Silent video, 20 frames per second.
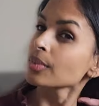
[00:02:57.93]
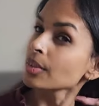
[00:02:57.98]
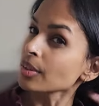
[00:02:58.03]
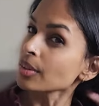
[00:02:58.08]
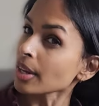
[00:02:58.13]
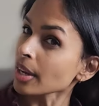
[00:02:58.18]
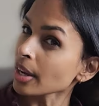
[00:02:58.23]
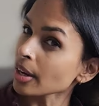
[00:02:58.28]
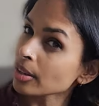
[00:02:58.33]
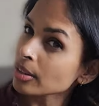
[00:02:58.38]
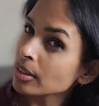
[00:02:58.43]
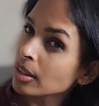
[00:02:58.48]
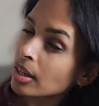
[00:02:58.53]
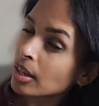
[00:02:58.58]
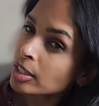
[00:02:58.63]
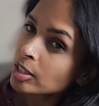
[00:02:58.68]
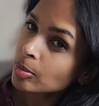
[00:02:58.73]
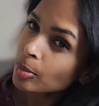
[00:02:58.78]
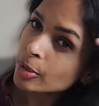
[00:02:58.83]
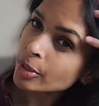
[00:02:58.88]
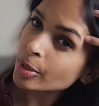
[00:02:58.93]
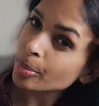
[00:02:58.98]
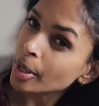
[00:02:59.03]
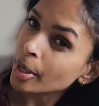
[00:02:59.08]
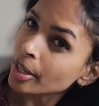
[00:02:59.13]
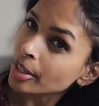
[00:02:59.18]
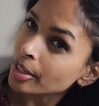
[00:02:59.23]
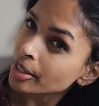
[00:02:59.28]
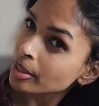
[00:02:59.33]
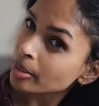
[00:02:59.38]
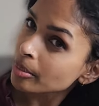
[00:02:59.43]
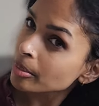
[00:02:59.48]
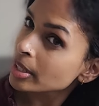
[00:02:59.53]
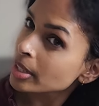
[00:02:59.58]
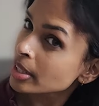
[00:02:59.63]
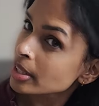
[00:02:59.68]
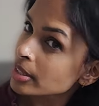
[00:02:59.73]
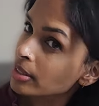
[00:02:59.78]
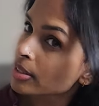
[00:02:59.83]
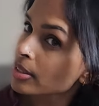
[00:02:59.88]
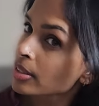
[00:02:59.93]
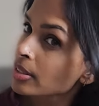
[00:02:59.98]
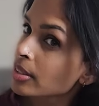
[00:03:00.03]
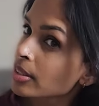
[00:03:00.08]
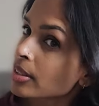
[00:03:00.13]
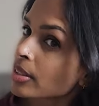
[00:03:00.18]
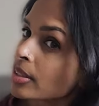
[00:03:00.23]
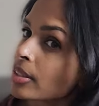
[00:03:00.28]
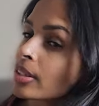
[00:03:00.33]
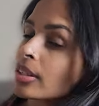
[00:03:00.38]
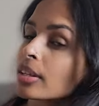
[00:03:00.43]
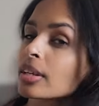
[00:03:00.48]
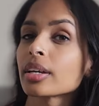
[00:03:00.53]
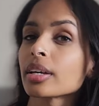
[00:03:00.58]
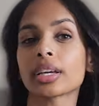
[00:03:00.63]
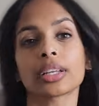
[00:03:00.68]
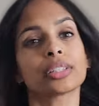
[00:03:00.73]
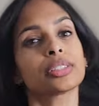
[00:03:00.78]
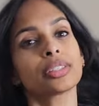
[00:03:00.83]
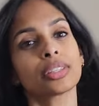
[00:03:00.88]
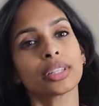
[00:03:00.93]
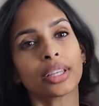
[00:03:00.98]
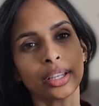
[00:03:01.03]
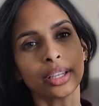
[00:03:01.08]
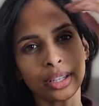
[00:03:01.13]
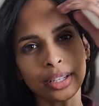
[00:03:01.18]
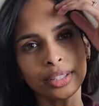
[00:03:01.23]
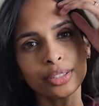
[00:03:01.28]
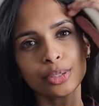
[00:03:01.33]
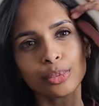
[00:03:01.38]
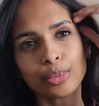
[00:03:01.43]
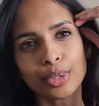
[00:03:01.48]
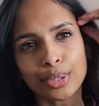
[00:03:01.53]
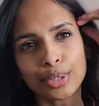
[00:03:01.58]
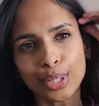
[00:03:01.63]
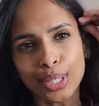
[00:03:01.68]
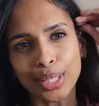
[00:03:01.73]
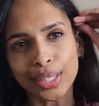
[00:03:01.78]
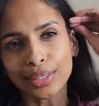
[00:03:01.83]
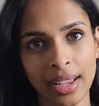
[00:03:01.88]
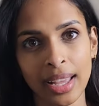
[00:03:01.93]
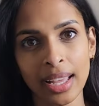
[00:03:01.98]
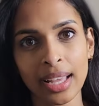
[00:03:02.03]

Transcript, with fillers: The hair loss postpartum, it's it's a thing, it's a real thing.